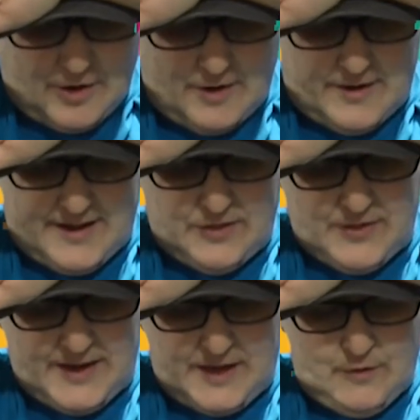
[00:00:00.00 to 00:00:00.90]
God, I
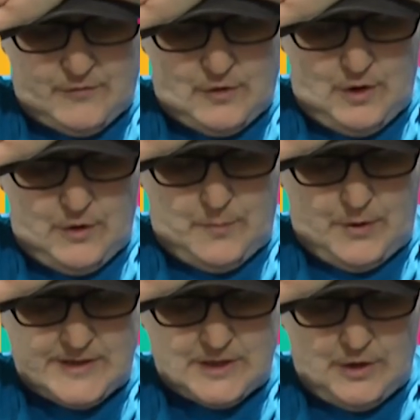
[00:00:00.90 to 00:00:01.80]
thank you for all the
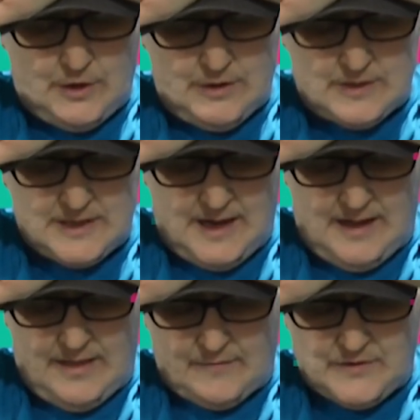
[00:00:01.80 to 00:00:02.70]
boys and girls
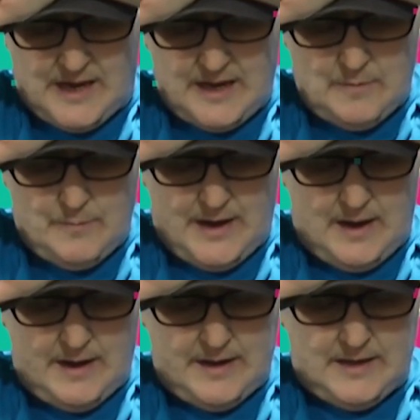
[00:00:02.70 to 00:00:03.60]
that have taken
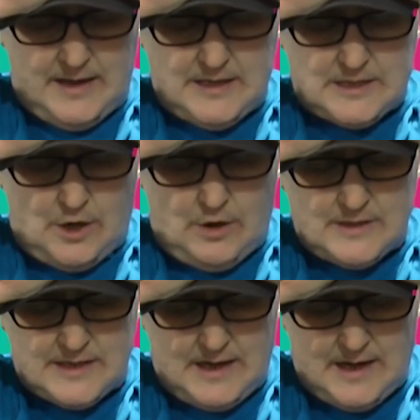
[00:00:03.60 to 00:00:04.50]
part in the Easter
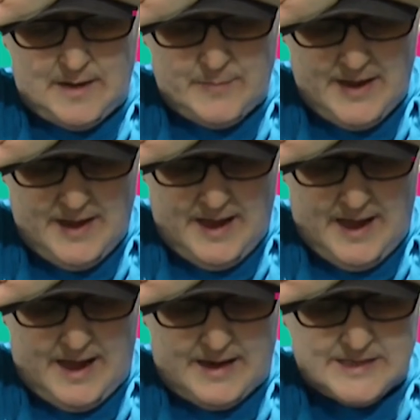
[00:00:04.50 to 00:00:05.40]
Holiday Club
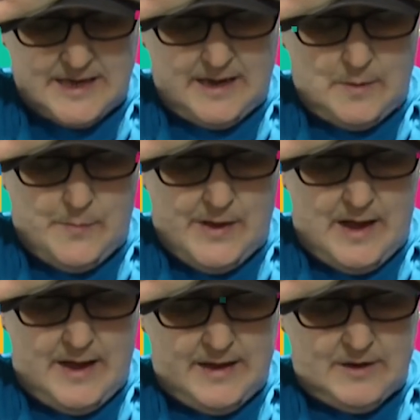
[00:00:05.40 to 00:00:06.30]
and taken
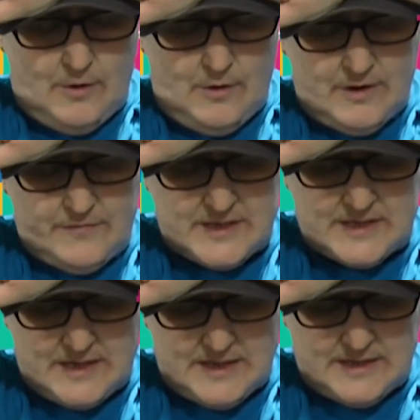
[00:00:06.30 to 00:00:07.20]
part in all of the
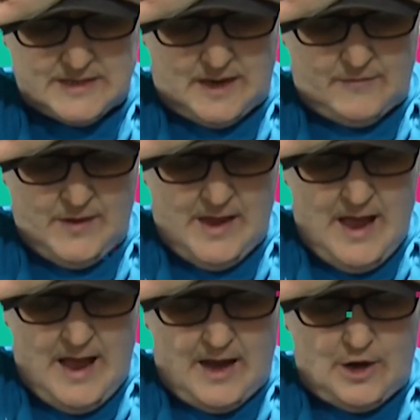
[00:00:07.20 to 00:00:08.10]
Sunday stuff.
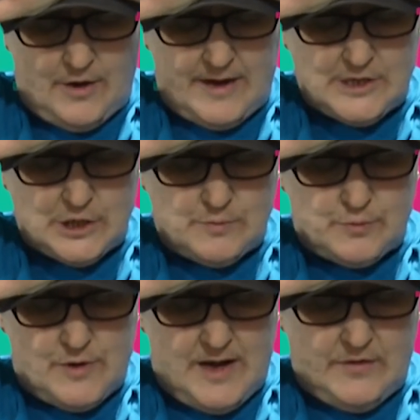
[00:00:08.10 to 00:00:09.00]
And God, I just
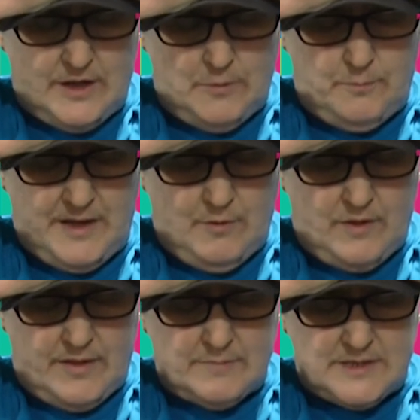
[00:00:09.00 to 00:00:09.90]
pray that you'd be
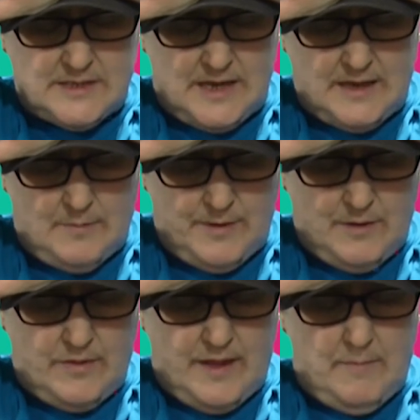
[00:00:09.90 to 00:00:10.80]
with them today and be
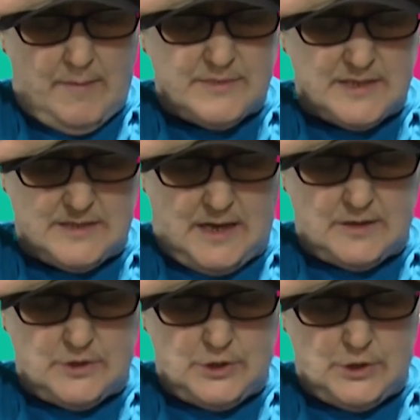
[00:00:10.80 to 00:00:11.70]
with their mums and
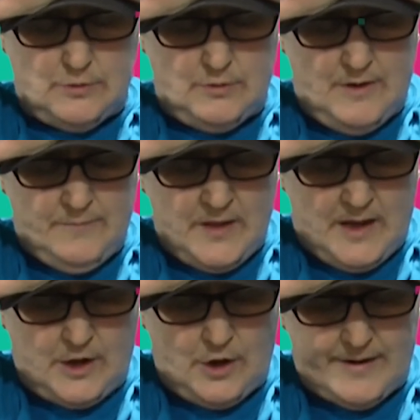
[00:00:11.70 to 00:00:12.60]
dads too.
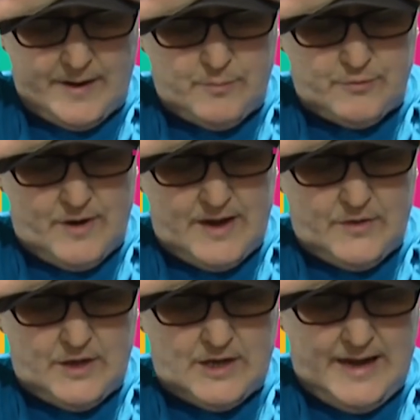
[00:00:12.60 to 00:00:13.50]
And God, I pray
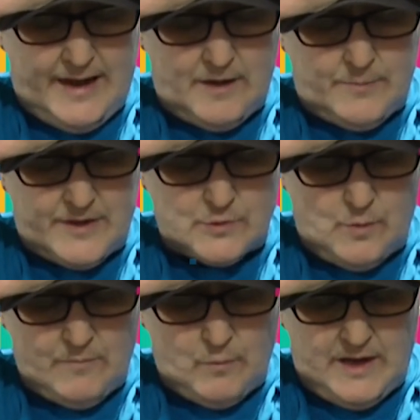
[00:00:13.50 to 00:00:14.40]
that you'd help us
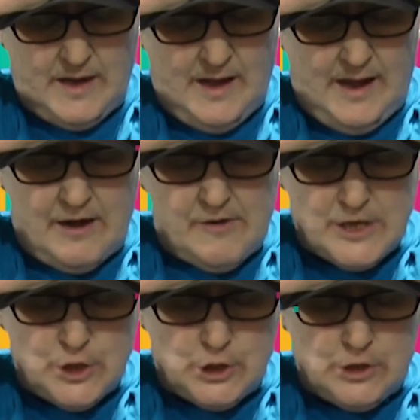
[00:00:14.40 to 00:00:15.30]
when we are
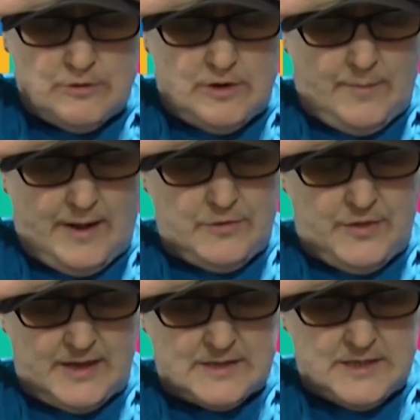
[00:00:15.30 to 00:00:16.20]
unsure about
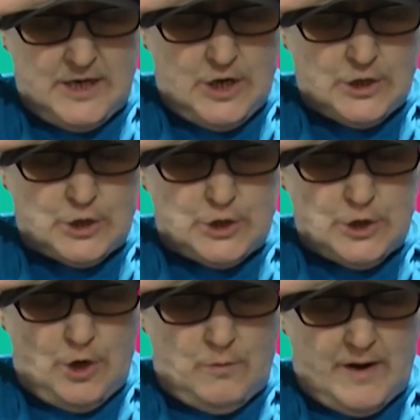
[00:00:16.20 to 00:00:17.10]
things to
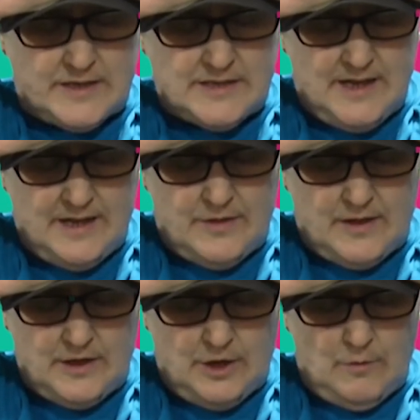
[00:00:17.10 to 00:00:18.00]
show us
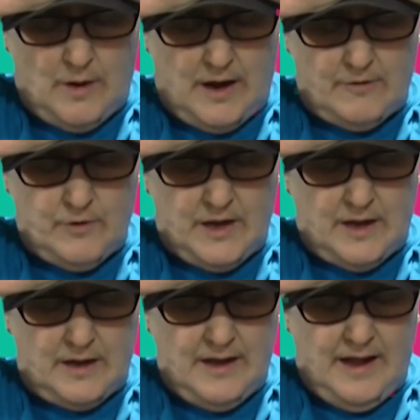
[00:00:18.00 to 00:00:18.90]
that you are
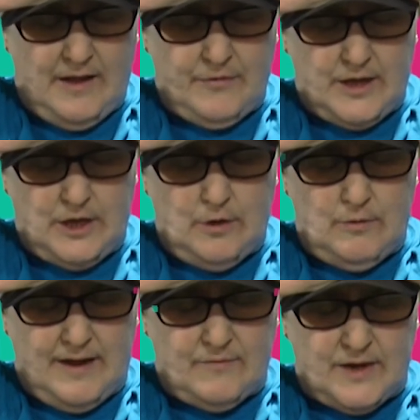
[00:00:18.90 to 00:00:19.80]
real and that you
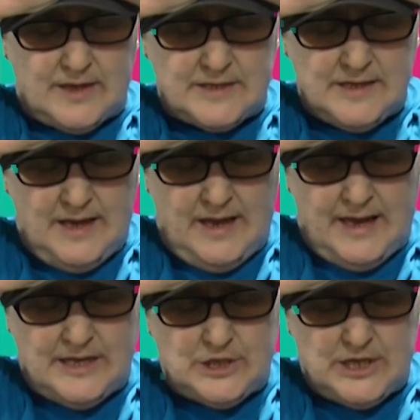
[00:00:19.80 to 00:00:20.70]
love us.
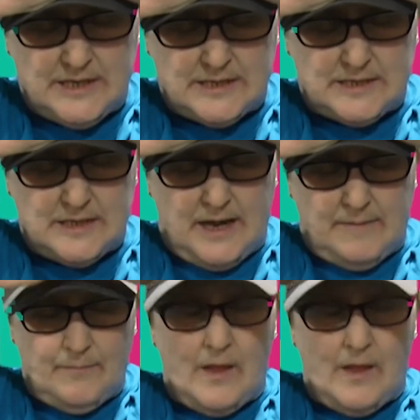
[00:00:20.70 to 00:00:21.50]
In Jesus' name,